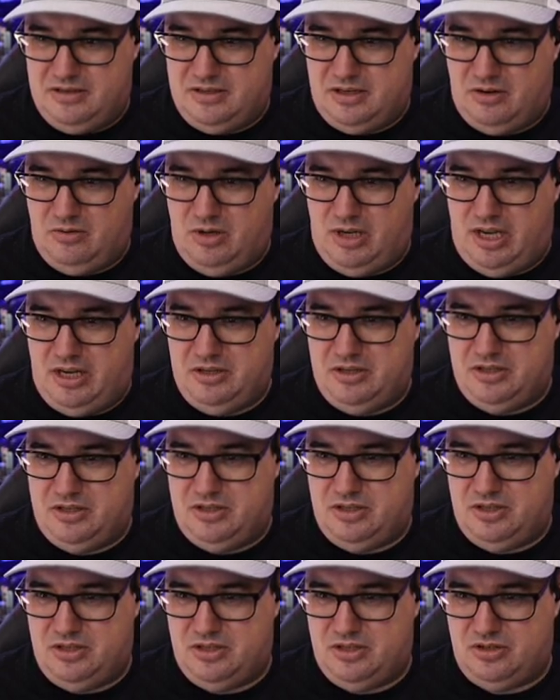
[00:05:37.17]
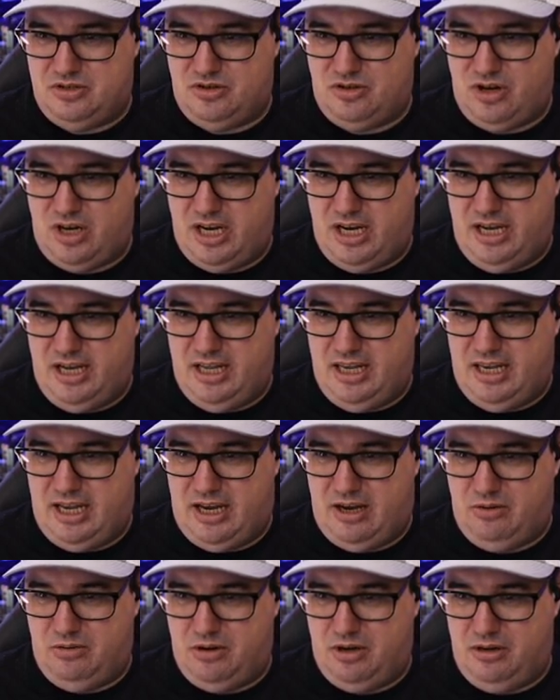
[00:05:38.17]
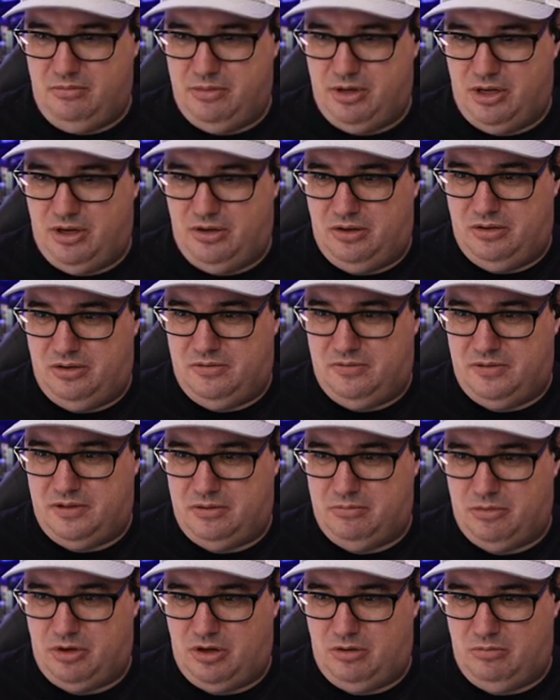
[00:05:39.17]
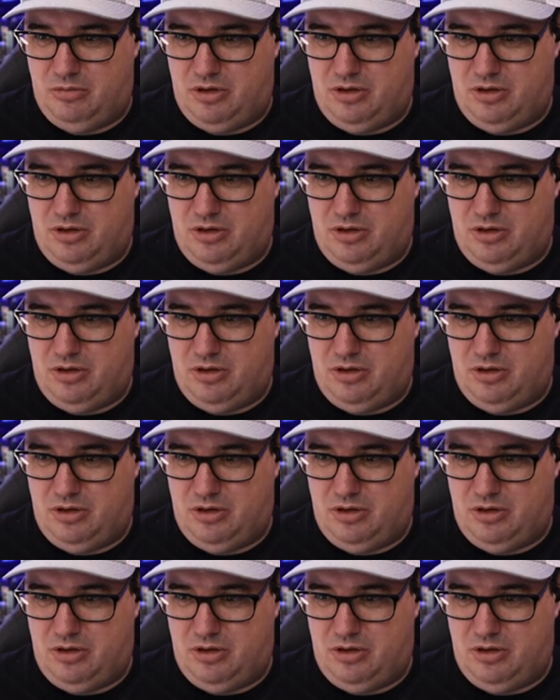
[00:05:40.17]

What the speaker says: let's just try allow command for the moment.